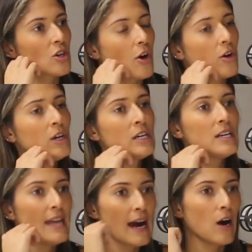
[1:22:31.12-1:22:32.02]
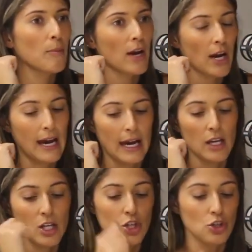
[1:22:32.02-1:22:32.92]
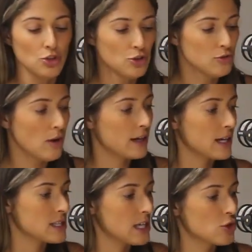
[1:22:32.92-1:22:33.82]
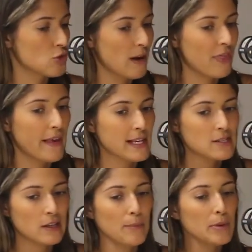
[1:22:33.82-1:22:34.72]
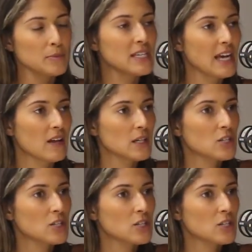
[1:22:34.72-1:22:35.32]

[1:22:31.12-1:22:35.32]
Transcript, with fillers: So now I'm like, okay, you like I schedule my things, clump them together,